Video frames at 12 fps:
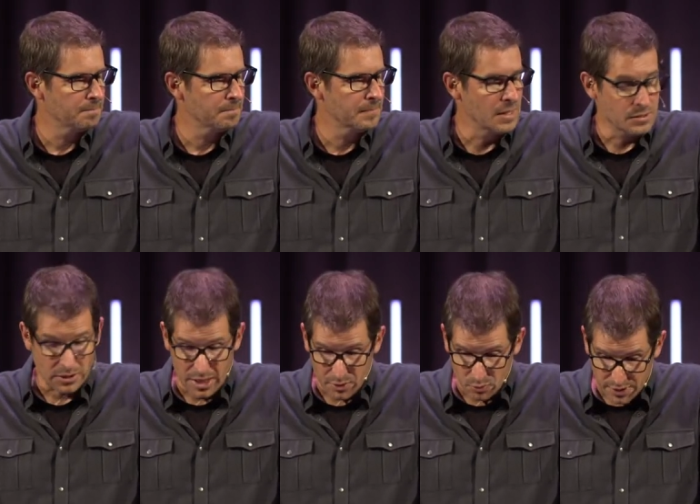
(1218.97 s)
There's a
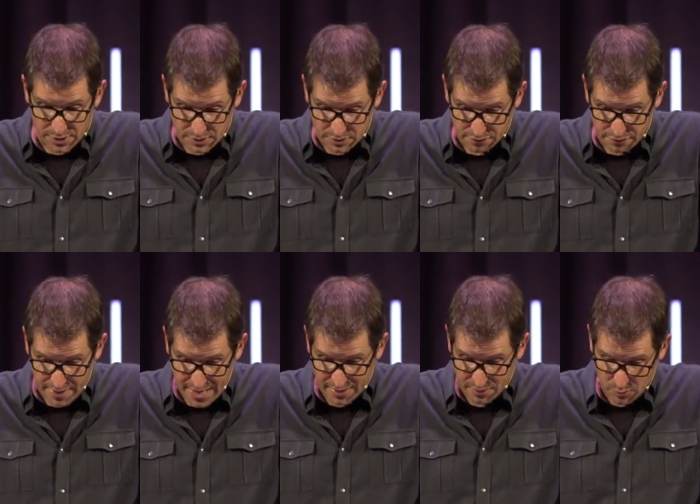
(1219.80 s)
lot of reasons for
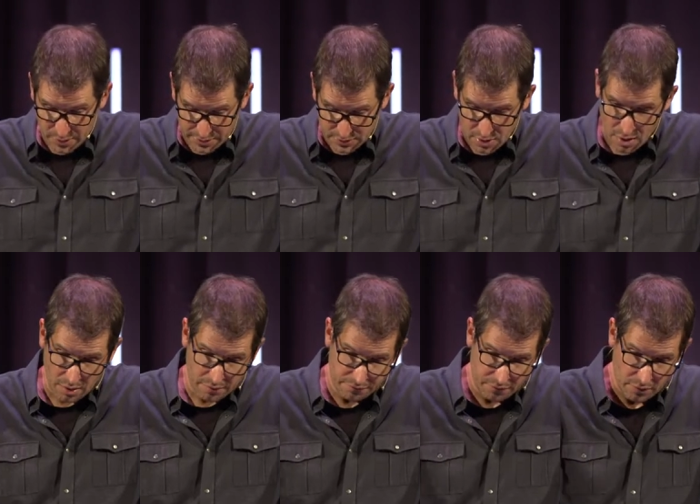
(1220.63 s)
that, and we can
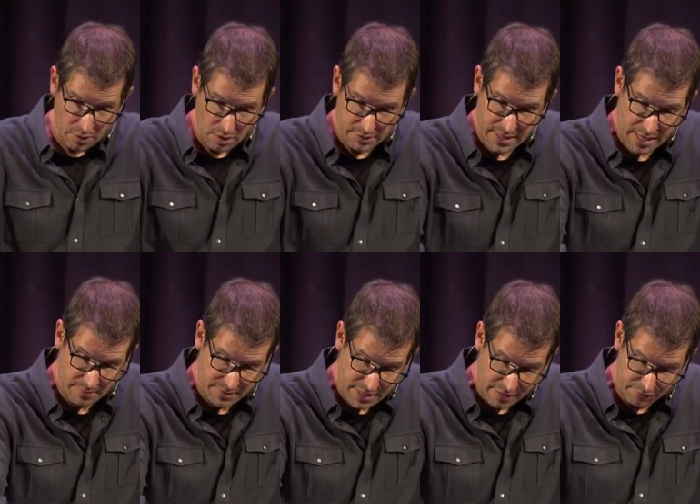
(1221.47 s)
talk for a long time
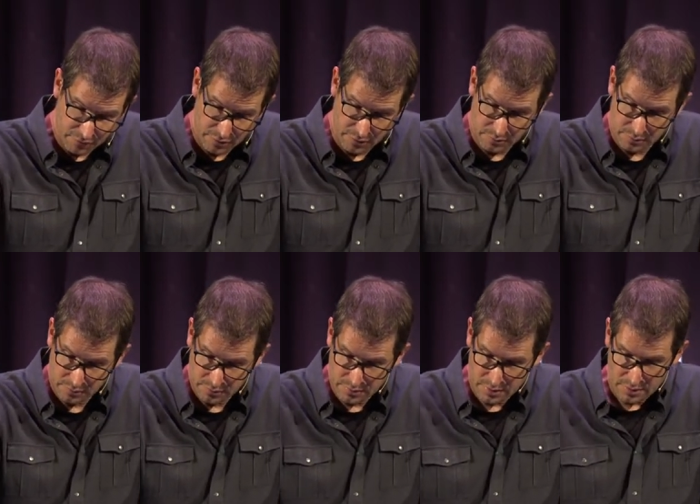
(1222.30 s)
this afternoon
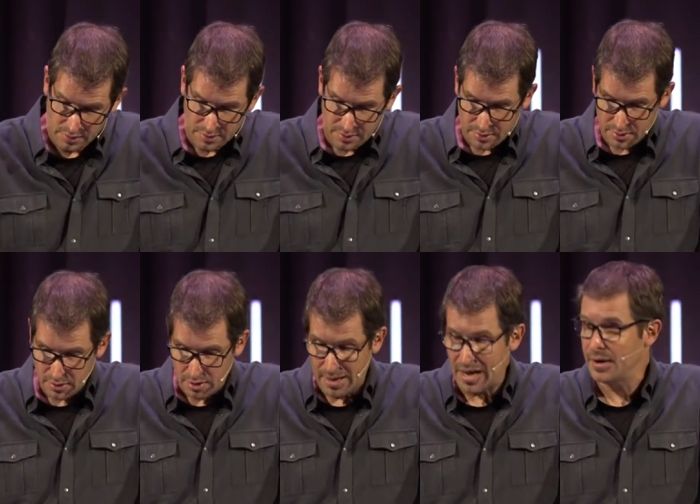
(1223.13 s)

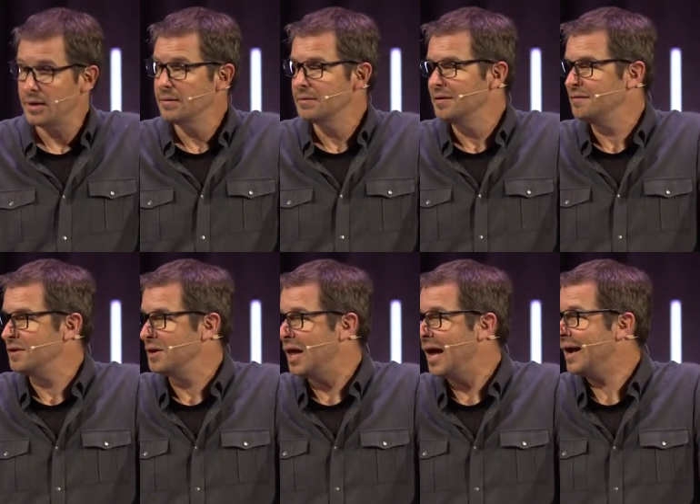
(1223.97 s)
about it if you'd
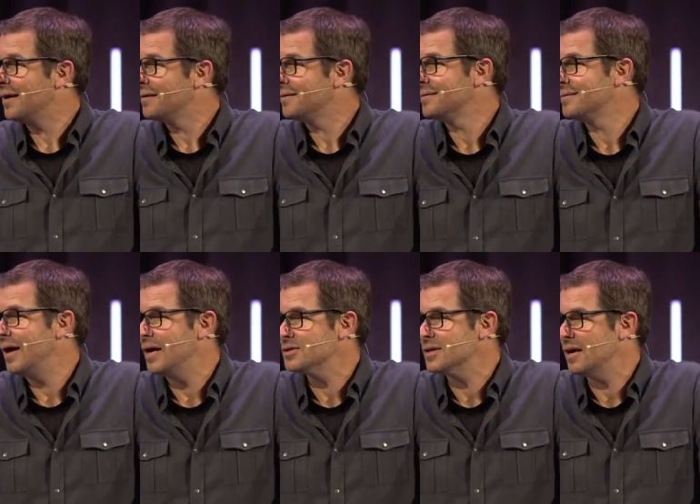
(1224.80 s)
like. Well,
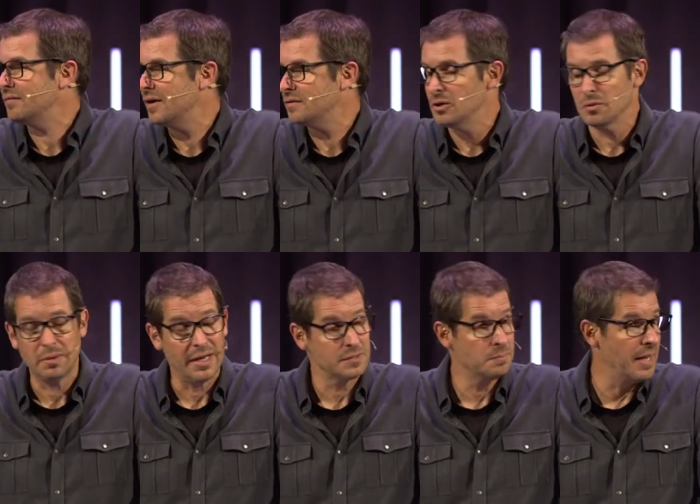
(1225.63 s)
actually, I've got some other
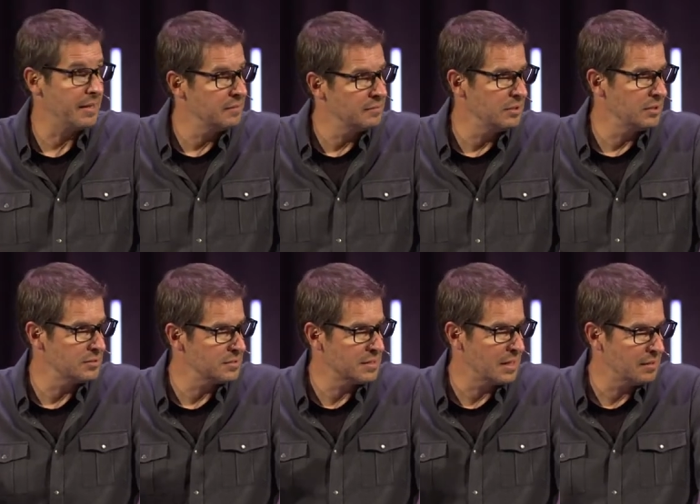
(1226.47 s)
plans, but you could
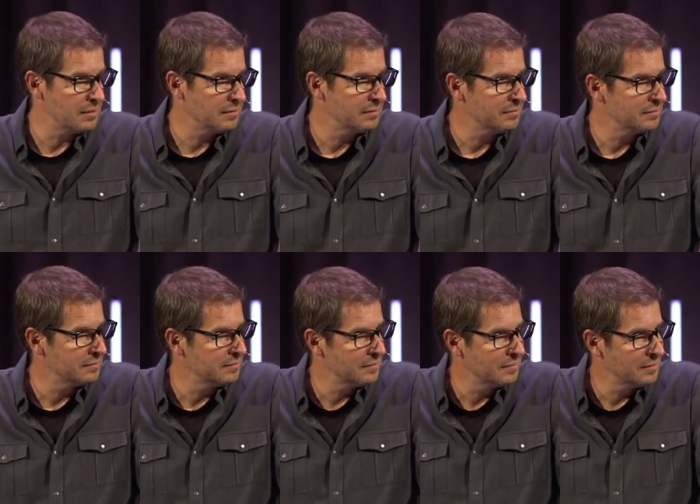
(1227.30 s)
just kind of
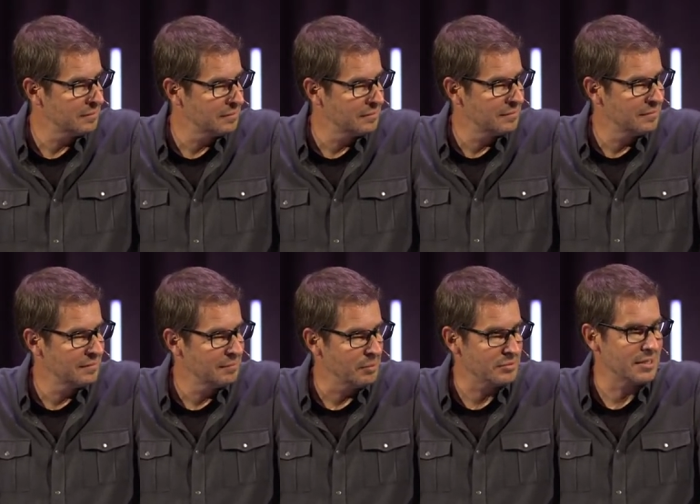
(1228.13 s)

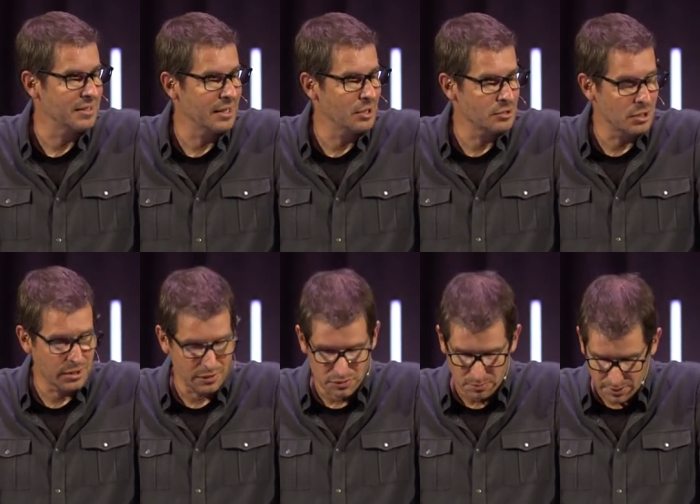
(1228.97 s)
pretend like you're
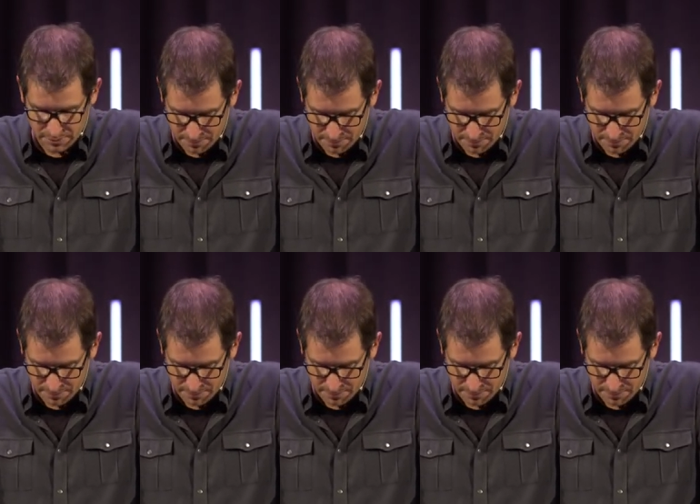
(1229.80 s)
talking to me.